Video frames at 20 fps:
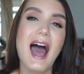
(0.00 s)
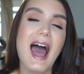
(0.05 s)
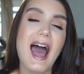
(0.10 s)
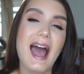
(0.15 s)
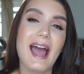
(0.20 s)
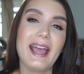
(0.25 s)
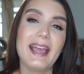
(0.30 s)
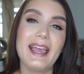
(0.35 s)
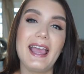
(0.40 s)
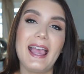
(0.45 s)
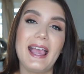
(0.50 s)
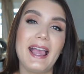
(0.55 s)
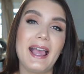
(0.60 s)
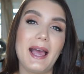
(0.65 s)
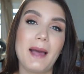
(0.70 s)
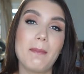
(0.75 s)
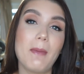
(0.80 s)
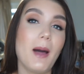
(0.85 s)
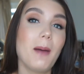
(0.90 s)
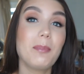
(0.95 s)
I
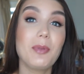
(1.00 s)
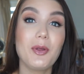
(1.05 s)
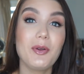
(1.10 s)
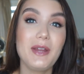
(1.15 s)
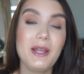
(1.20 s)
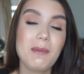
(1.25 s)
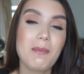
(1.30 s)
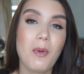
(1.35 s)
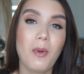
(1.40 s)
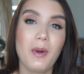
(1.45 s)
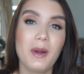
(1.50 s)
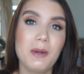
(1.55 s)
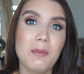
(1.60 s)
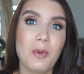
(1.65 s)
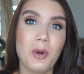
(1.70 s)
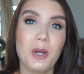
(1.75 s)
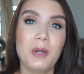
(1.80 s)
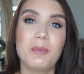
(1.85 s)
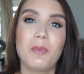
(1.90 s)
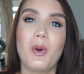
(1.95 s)
am uploading more and
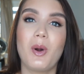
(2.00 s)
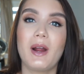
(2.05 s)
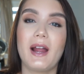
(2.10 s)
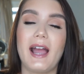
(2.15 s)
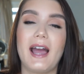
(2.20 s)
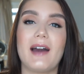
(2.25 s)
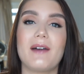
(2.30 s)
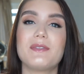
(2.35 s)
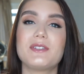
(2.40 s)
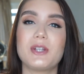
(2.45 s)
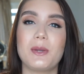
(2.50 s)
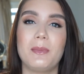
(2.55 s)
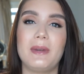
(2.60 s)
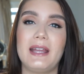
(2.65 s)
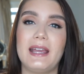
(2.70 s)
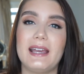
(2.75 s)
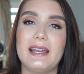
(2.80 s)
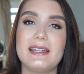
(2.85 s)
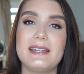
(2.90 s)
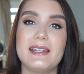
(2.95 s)
more and more. I have so
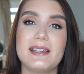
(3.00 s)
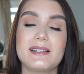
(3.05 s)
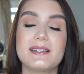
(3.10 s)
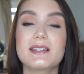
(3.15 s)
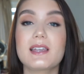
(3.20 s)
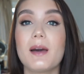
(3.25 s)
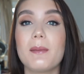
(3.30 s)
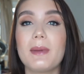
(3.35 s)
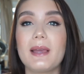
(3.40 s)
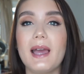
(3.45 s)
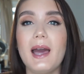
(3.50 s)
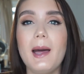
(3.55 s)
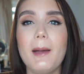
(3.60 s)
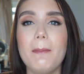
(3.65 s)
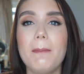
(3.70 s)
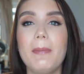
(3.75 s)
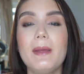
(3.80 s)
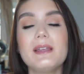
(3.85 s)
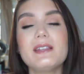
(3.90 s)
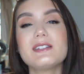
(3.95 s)
many ideas coming
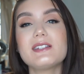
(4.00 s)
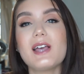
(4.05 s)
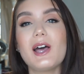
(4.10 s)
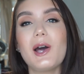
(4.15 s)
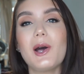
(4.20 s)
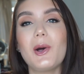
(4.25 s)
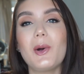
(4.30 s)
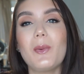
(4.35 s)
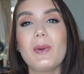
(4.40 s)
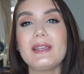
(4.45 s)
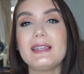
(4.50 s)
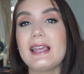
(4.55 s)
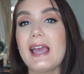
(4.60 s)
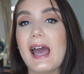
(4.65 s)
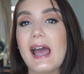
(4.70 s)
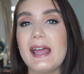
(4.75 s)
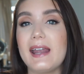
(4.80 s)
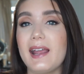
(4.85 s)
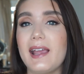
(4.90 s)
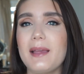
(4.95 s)
up. So yeah,
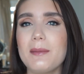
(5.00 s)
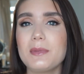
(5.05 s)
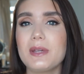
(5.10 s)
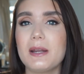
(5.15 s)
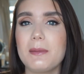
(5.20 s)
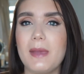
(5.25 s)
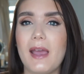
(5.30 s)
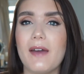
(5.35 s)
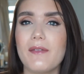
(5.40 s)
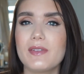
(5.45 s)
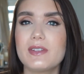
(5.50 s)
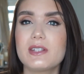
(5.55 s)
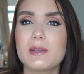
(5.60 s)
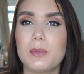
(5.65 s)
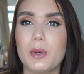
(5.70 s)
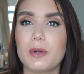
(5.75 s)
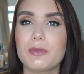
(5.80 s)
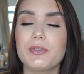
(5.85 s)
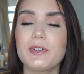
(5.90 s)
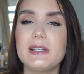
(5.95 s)
and I am going to be having some
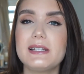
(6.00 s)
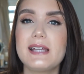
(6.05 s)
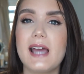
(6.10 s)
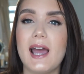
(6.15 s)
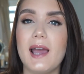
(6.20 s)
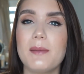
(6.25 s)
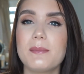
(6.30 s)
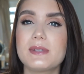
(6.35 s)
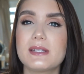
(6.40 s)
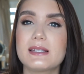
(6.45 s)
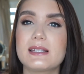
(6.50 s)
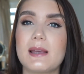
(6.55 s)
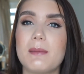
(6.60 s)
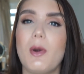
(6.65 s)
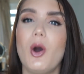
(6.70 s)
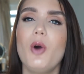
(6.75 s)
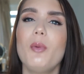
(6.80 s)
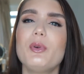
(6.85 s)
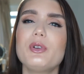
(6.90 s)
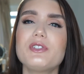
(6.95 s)
more free time since I'm
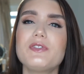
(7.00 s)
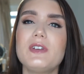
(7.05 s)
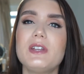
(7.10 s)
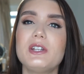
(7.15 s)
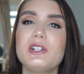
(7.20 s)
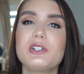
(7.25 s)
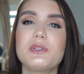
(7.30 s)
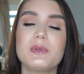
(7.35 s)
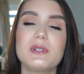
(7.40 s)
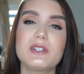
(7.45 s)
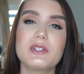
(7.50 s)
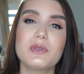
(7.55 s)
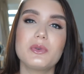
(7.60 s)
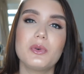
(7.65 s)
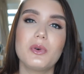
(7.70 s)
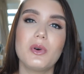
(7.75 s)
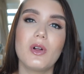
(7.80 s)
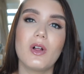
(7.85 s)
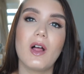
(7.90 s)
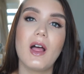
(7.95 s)
almost finished with
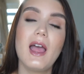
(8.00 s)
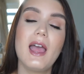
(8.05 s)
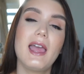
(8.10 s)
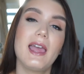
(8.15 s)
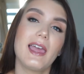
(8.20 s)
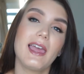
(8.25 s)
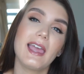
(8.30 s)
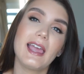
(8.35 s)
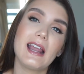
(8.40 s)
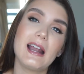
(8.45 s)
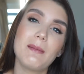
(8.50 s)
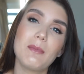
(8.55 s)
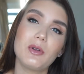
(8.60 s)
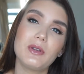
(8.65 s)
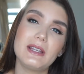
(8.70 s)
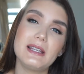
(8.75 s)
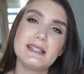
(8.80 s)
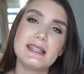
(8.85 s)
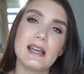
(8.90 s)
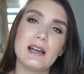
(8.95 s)
school and I'm
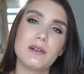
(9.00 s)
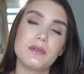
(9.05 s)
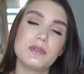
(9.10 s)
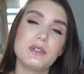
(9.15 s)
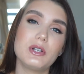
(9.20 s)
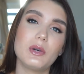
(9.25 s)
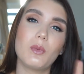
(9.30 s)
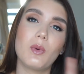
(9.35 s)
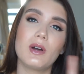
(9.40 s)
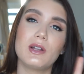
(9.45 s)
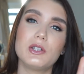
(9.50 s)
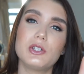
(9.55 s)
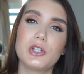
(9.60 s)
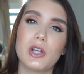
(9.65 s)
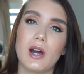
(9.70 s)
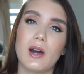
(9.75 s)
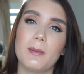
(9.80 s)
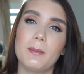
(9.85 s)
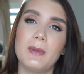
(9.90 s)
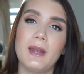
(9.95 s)
only down to 1
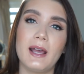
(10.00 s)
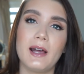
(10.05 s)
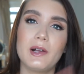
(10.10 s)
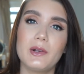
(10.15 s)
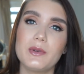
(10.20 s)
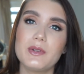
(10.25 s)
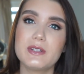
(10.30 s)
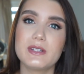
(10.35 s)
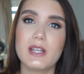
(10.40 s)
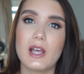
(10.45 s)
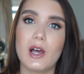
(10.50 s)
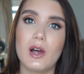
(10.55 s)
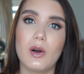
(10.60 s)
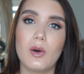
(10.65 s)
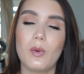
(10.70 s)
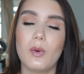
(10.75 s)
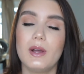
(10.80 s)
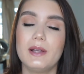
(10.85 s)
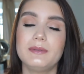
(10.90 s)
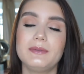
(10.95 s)
job now.
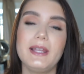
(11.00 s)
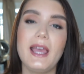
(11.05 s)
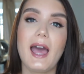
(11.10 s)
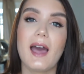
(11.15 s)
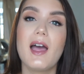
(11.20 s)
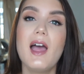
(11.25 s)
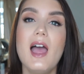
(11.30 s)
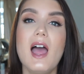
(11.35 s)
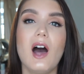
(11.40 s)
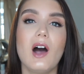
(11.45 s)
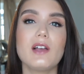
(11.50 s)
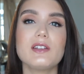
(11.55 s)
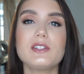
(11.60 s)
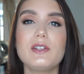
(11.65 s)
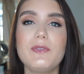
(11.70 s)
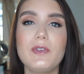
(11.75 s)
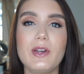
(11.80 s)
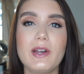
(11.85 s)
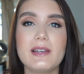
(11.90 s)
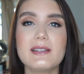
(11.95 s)
So yeah. Also, if
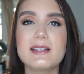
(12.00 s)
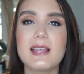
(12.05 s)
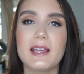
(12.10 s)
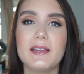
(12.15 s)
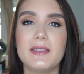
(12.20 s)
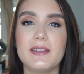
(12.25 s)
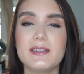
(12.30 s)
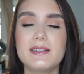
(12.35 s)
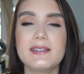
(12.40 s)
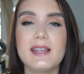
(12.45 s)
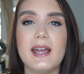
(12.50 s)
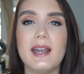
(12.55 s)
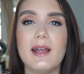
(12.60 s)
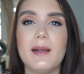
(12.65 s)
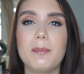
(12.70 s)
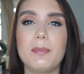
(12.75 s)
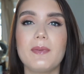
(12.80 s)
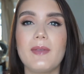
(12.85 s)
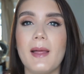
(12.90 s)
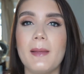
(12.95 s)
you guys like this
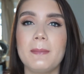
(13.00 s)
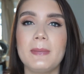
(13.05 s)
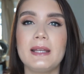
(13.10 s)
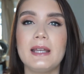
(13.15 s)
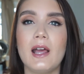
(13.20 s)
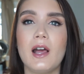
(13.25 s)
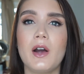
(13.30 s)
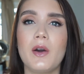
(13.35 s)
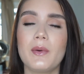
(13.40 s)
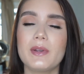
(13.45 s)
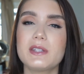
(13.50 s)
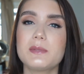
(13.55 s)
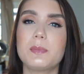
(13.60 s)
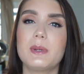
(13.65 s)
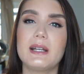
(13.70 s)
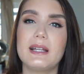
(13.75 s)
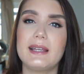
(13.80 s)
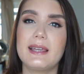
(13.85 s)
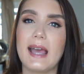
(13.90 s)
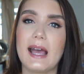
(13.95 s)
setup, let me know. It's
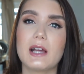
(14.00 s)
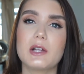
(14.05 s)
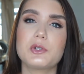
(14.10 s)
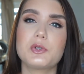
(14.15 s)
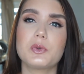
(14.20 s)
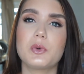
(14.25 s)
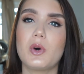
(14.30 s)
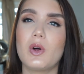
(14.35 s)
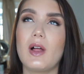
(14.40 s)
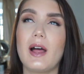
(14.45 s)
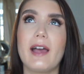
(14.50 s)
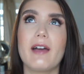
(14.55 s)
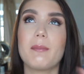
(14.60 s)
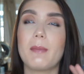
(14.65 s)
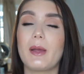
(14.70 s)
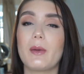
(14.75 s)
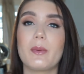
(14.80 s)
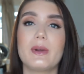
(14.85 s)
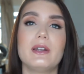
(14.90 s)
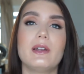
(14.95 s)
pretty casual. I have
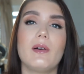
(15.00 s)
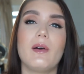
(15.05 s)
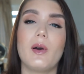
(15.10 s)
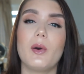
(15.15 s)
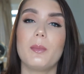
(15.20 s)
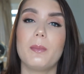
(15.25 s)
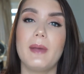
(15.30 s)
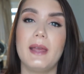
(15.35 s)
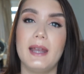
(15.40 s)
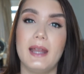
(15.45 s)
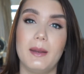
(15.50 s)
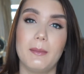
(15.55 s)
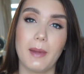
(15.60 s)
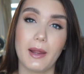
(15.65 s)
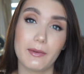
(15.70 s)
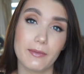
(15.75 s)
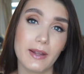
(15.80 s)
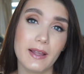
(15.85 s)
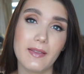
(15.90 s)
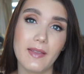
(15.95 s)
my window open and my
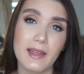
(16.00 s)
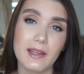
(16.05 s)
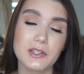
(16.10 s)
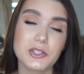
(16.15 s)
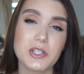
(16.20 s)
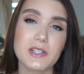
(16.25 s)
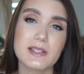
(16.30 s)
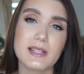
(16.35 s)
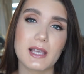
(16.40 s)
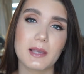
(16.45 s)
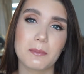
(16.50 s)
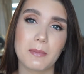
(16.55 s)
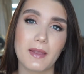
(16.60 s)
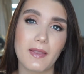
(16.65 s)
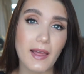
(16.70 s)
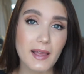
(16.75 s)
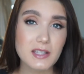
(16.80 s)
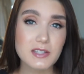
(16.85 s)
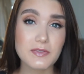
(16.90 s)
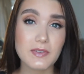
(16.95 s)
ring light just like my
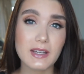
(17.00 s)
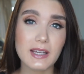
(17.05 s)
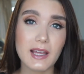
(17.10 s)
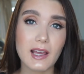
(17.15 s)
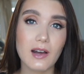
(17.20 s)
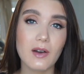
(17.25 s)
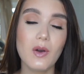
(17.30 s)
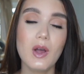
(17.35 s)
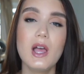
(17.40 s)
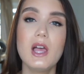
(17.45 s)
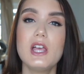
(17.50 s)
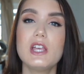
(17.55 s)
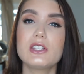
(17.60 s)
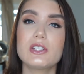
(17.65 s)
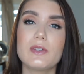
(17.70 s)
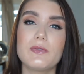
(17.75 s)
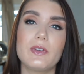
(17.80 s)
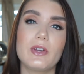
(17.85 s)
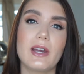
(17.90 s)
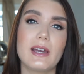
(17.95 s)
last video. So
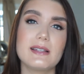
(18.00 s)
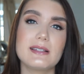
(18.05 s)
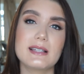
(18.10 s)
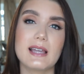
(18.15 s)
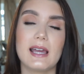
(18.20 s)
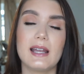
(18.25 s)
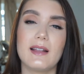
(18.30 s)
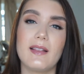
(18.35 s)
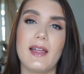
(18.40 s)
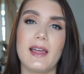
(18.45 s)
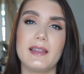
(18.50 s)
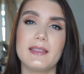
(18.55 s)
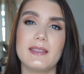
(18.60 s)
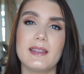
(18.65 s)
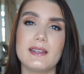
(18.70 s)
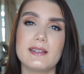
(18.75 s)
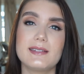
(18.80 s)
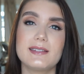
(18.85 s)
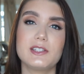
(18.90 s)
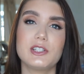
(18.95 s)
if you guys kind of like
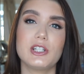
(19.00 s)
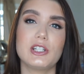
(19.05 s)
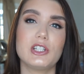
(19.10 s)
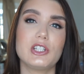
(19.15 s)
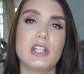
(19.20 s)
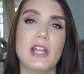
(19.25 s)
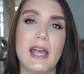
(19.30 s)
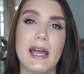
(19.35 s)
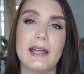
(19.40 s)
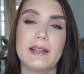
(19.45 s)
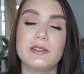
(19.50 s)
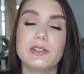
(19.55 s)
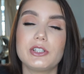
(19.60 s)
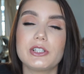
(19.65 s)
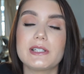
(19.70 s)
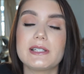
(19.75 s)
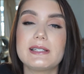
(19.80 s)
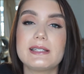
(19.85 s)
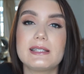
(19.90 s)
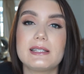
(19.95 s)
this chit chat,
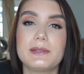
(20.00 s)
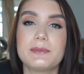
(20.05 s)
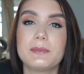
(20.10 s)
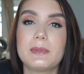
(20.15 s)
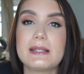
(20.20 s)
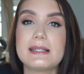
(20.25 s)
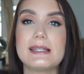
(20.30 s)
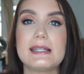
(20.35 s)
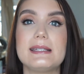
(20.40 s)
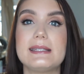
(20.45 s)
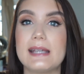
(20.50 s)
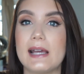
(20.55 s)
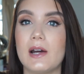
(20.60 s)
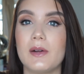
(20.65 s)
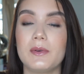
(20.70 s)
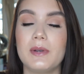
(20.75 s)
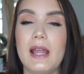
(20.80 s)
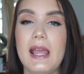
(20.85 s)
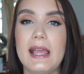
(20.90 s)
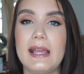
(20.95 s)
just sit
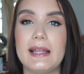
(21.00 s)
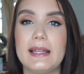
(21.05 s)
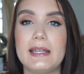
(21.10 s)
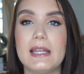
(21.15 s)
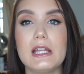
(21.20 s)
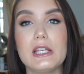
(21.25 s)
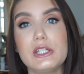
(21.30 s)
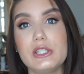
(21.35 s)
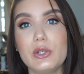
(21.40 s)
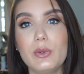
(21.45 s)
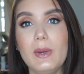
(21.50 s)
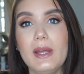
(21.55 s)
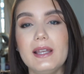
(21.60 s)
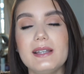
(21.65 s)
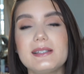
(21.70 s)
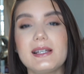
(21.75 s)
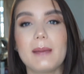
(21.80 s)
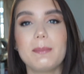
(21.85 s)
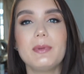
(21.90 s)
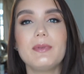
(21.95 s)
down and do it
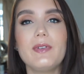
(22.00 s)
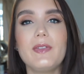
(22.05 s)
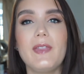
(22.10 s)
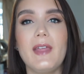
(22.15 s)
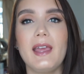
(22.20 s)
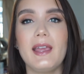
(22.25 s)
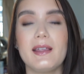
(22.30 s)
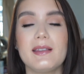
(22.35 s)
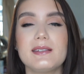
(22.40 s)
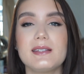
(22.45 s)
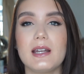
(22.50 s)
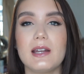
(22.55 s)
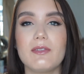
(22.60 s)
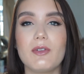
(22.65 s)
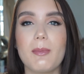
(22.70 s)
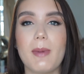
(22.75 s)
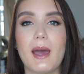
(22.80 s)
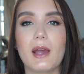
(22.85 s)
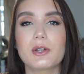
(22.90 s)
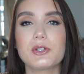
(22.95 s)
type of a thing instead of a
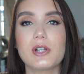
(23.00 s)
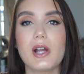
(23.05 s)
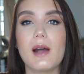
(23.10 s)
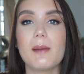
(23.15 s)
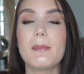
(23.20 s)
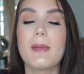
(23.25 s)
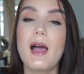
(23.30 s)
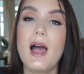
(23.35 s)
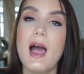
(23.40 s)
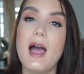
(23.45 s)
backdrop,